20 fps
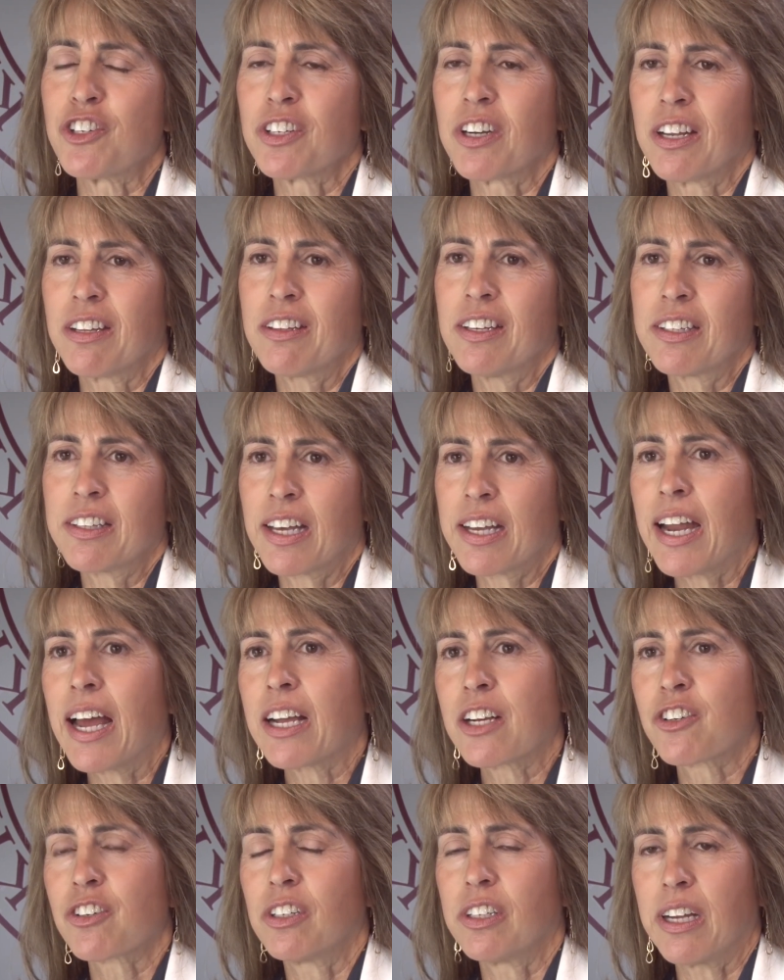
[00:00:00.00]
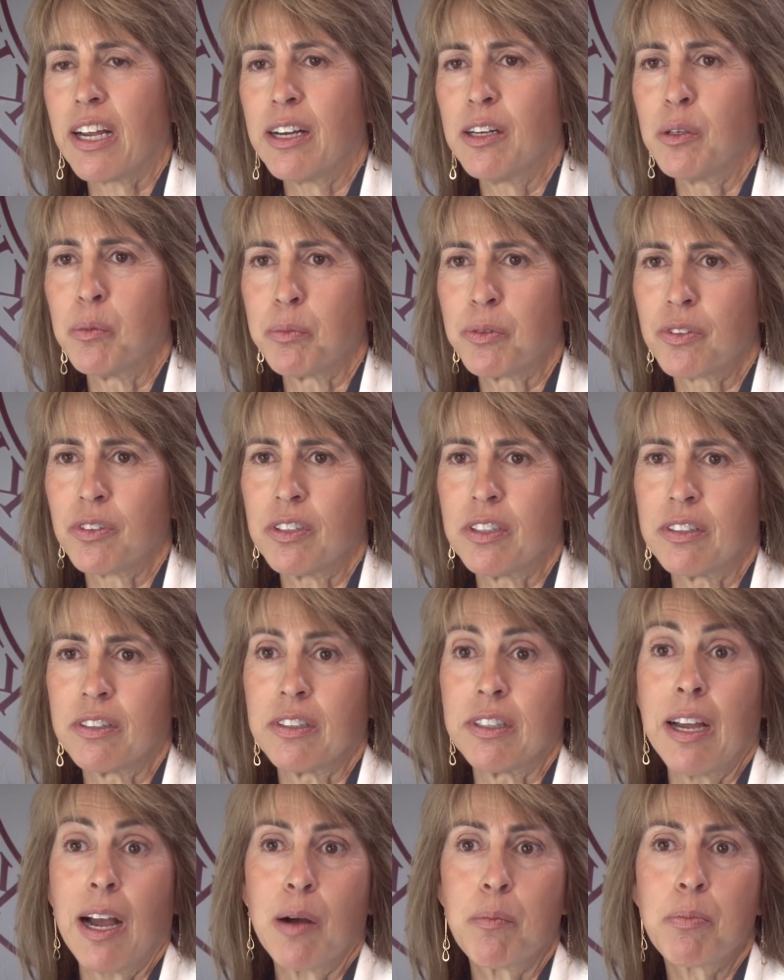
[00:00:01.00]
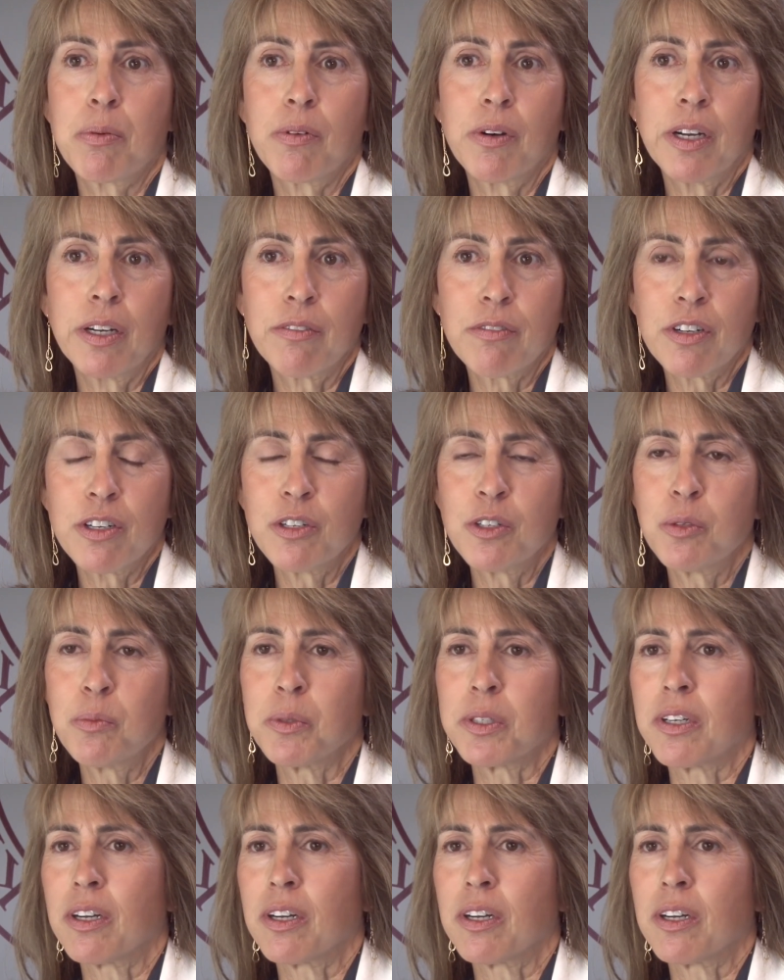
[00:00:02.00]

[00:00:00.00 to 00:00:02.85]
And I think that actually helps in the operating room.